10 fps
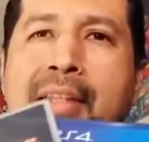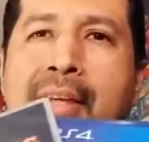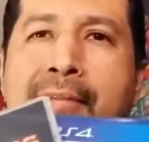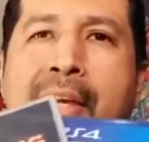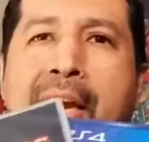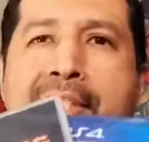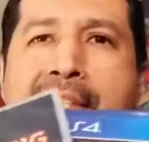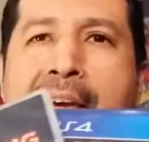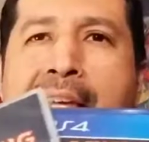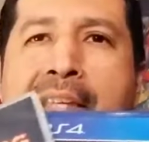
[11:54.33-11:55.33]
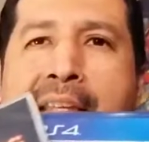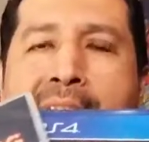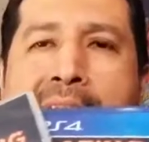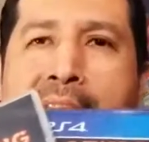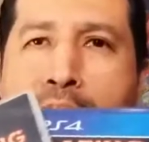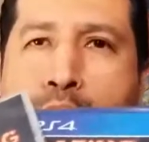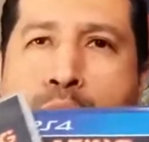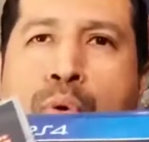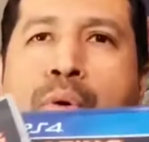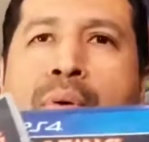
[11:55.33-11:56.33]
If you guys like a
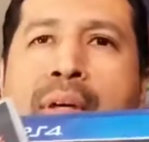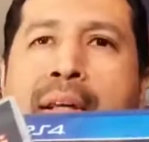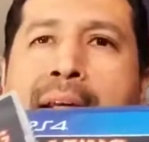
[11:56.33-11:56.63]
true